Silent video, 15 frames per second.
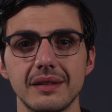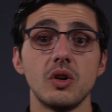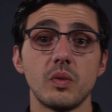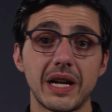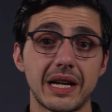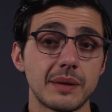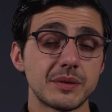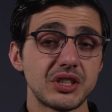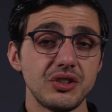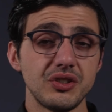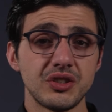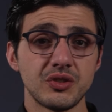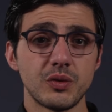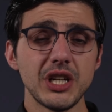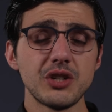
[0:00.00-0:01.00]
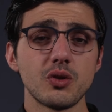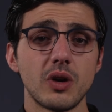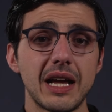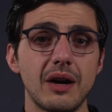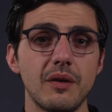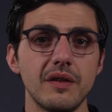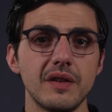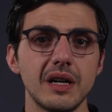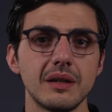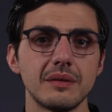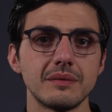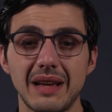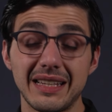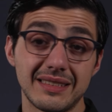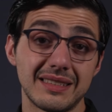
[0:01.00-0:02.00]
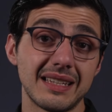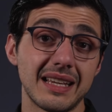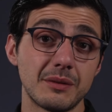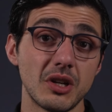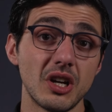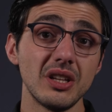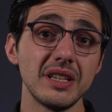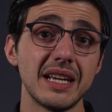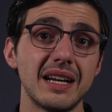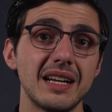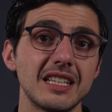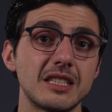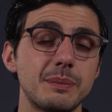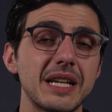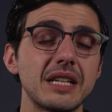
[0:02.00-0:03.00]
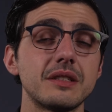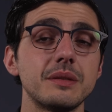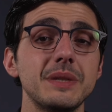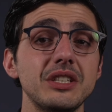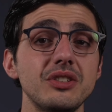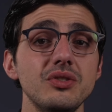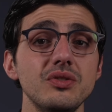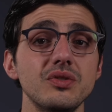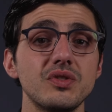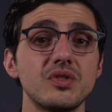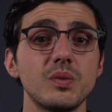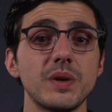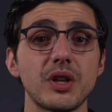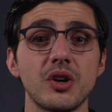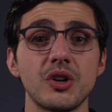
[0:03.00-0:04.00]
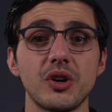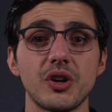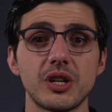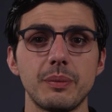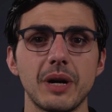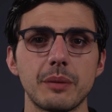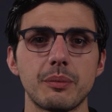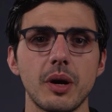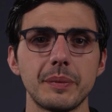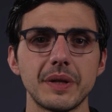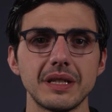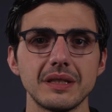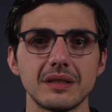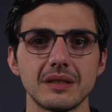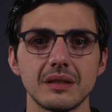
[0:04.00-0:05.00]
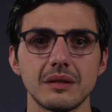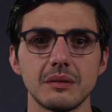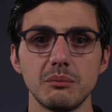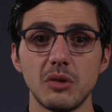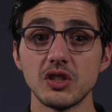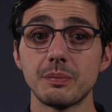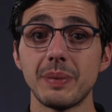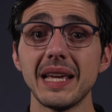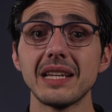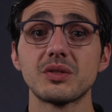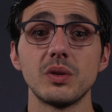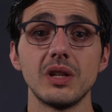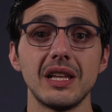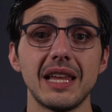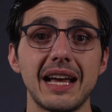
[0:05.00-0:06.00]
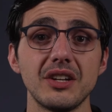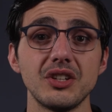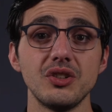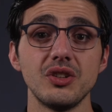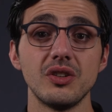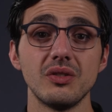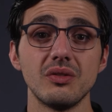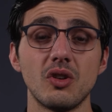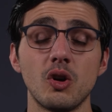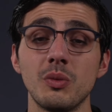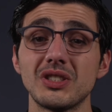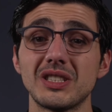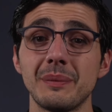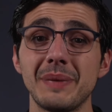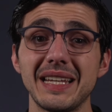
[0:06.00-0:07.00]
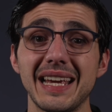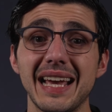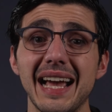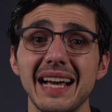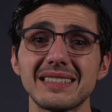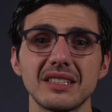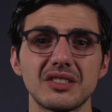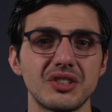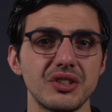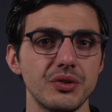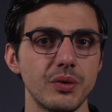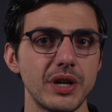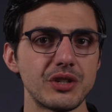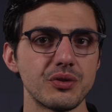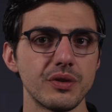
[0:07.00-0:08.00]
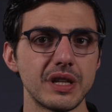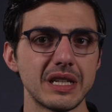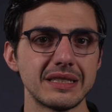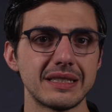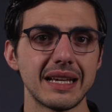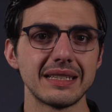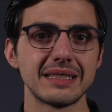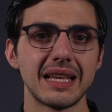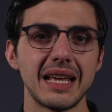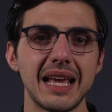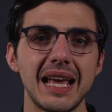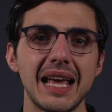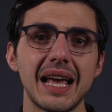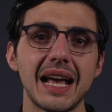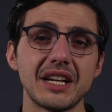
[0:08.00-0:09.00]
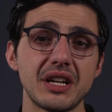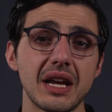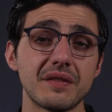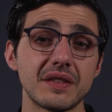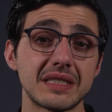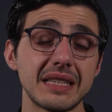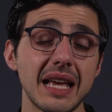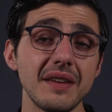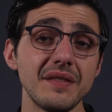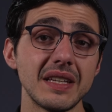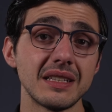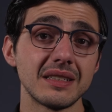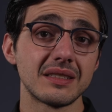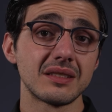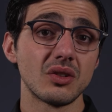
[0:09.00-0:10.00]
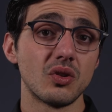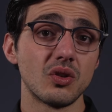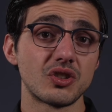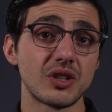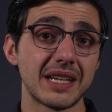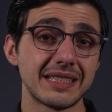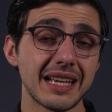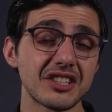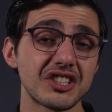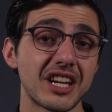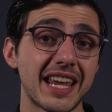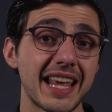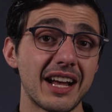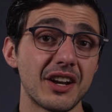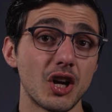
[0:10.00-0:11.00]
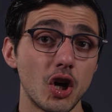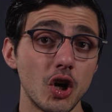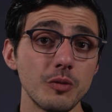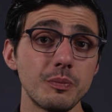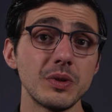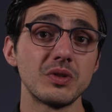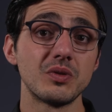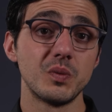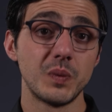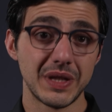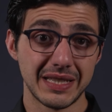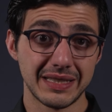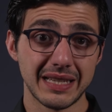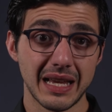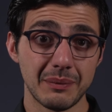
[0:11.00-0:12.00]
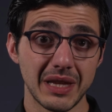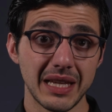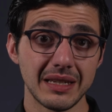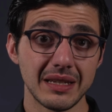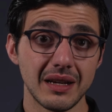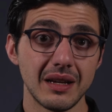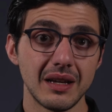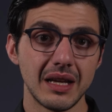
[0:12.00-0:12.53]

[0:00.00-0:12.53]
When it comes to using redraw, however, as I said earlier, it's better to be used with owner-occupied properties. Most banks will allow you almost immediate access to your redraw these days, and you have a savings or a transaction account opened with the same lender.